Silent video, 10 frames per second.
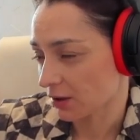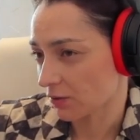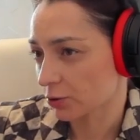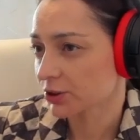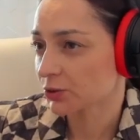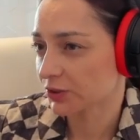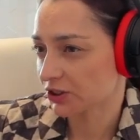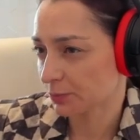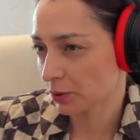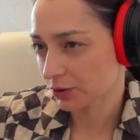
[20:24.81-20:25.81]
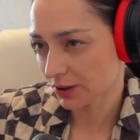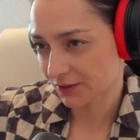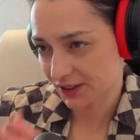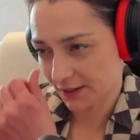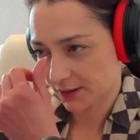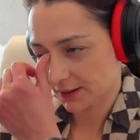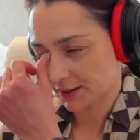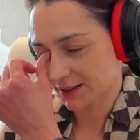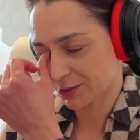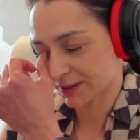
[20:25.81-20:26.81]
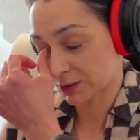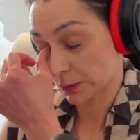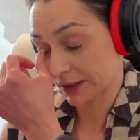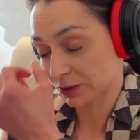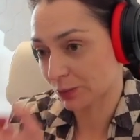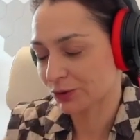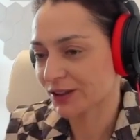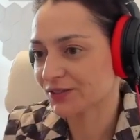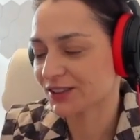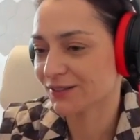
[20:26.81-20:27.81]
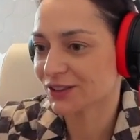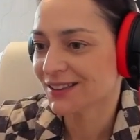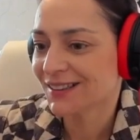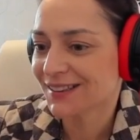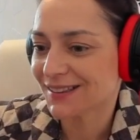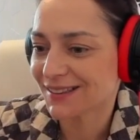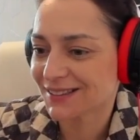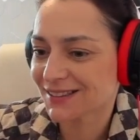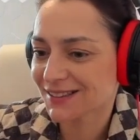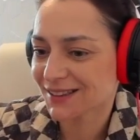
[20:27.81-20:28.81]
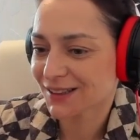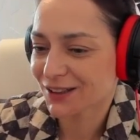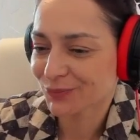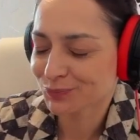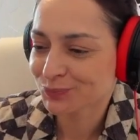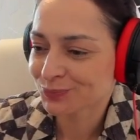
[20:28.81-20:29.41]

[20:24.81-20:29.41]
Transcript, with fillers: Of course, with the pawn on f7, with the white pawn on f7, it's um,